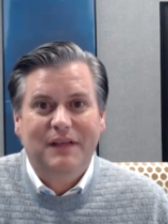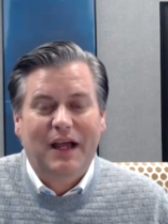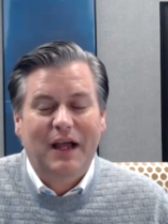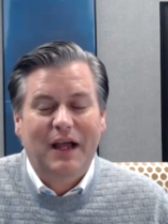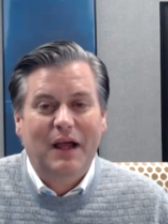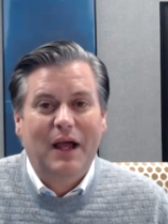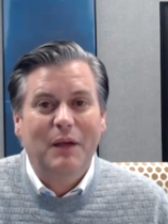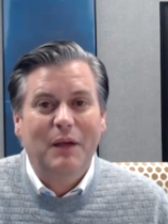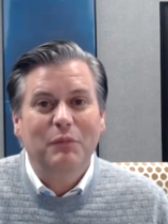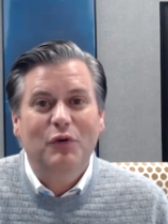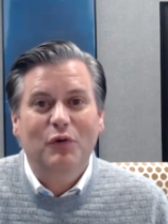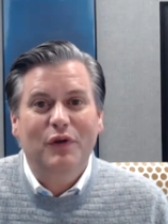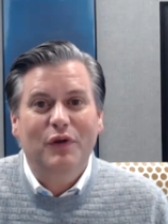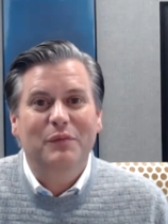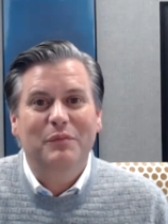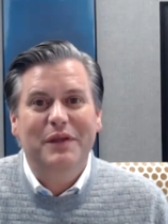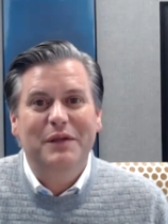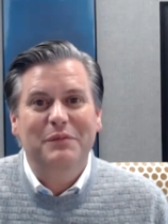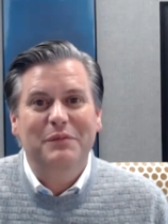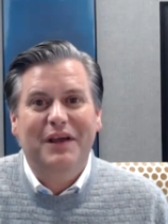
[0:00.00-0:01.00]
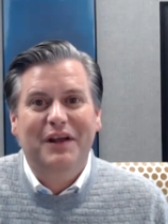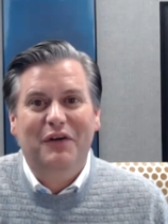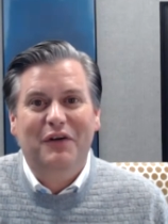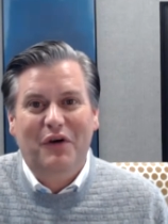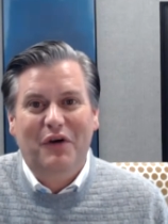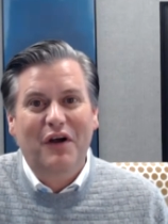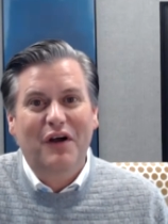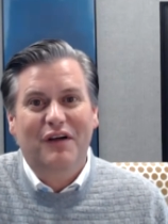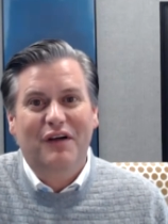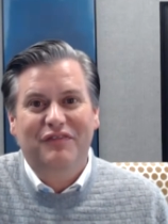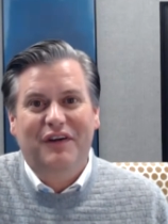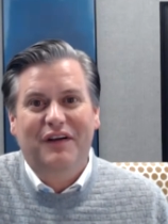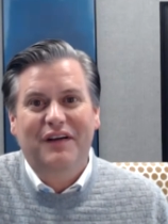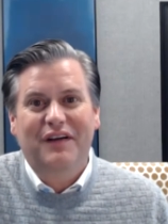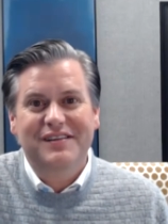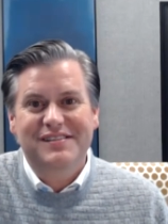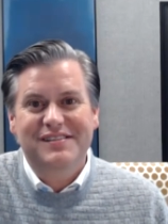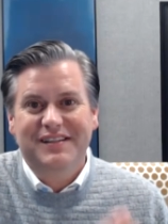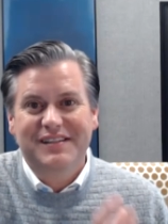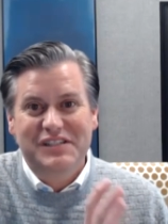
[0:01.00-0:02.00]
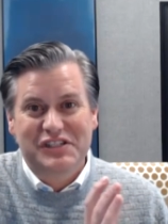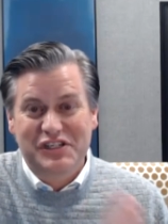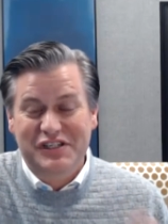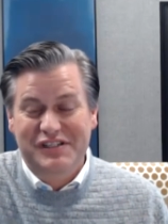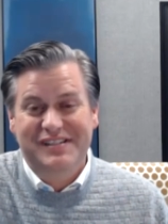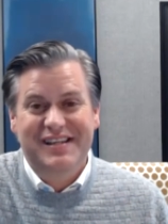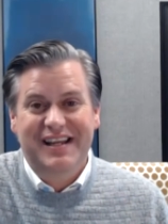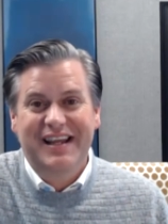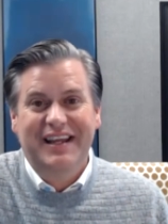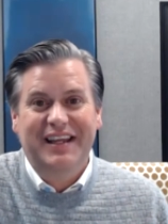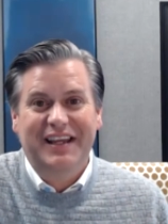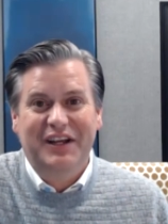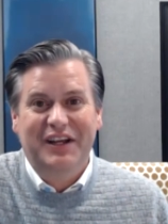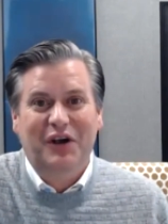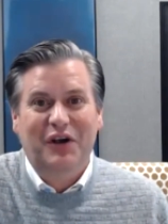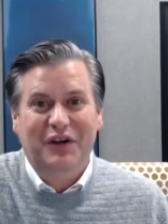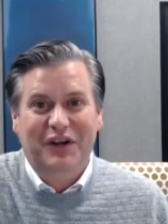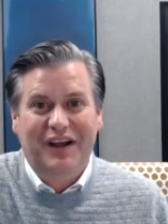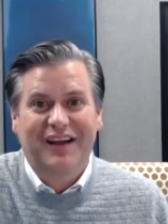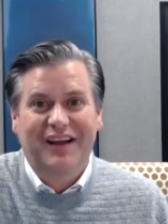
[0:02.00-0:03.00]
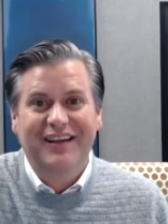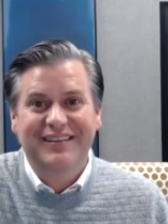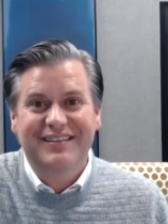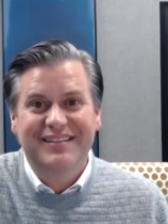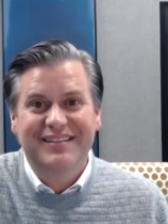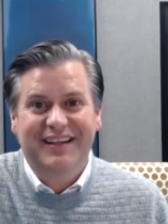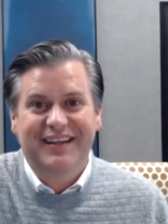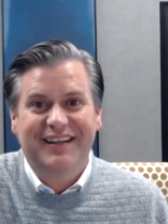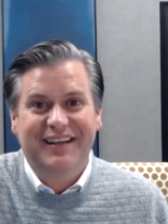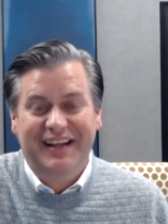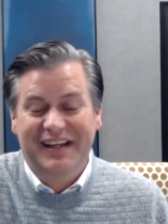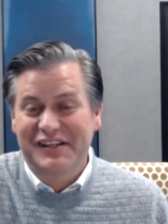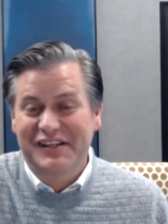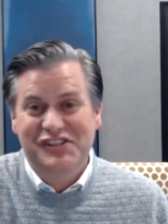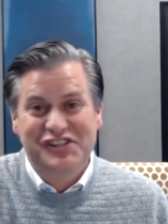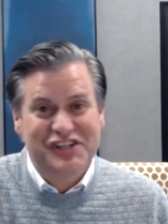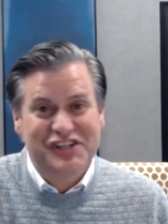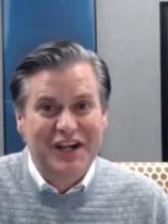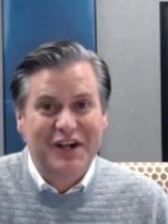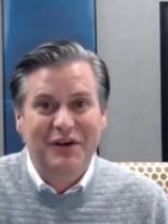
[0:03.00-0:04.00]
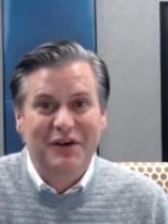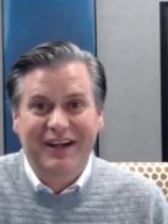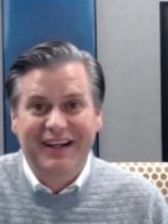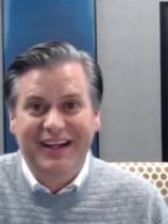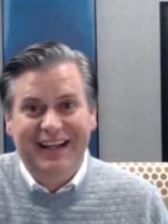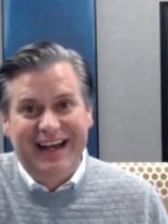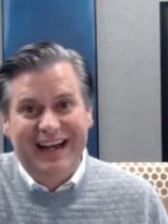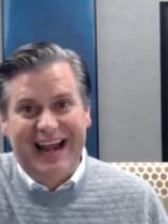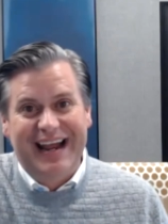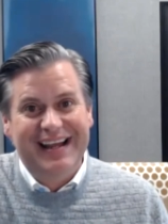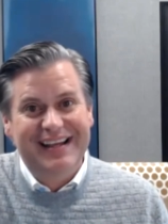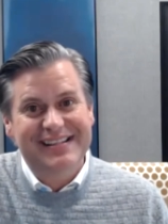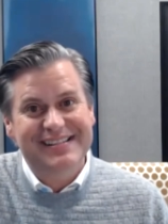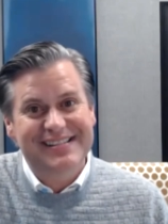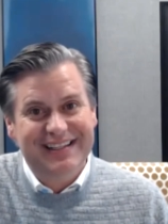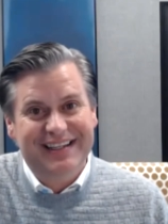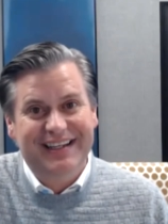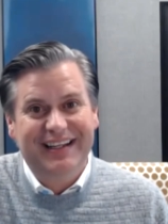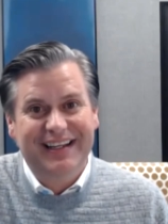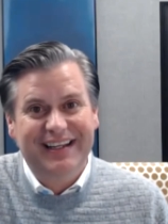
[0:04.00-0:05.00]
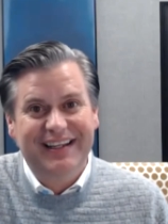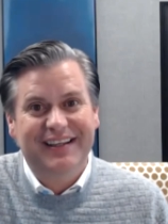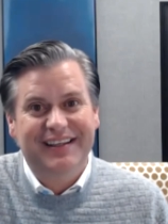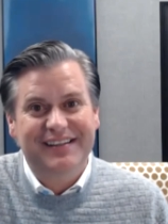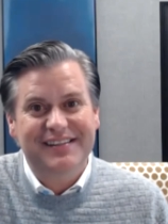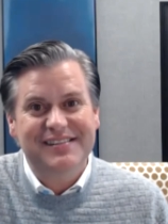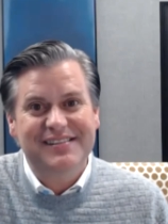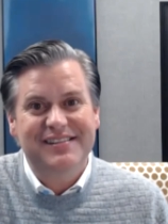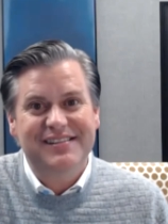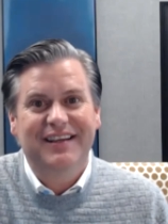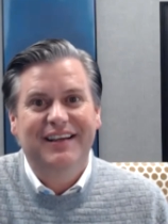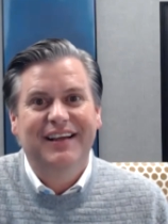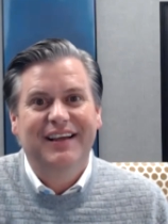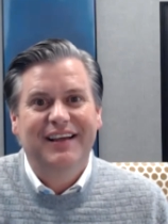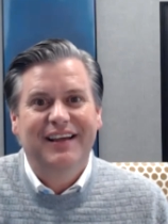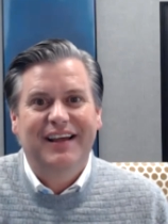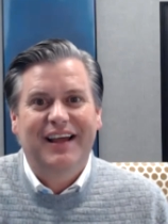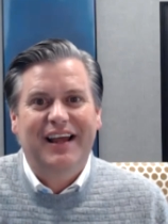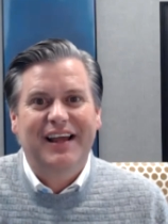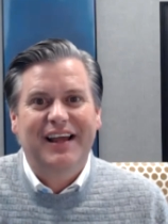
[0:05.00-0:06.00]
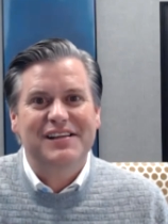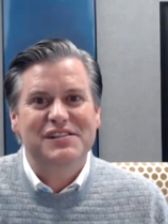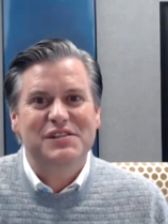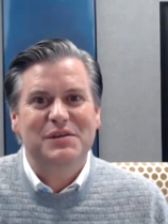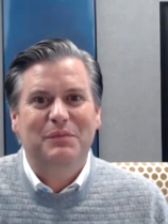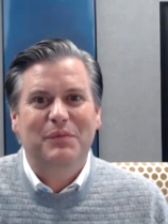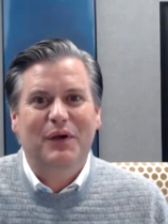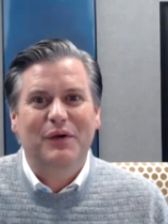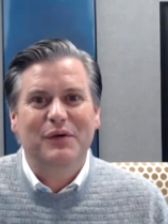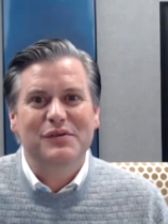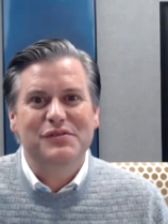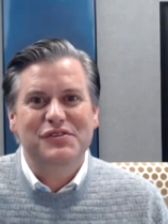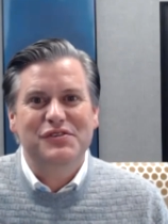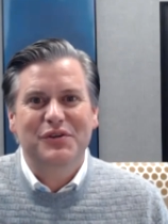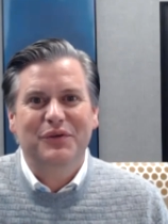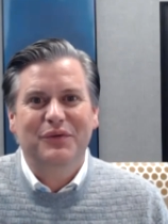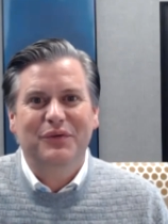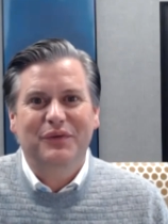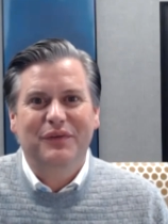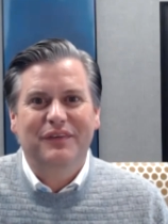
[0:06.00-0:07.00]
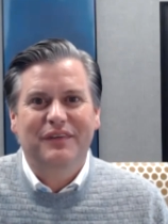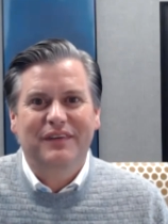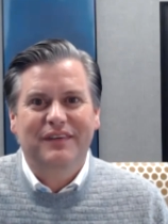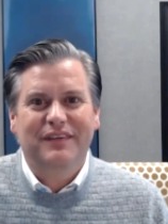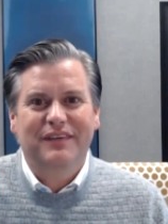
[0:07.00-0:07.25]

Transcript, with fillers: I, am going to be better off, honestly, just taking her content and sharing it as it is, as opposed to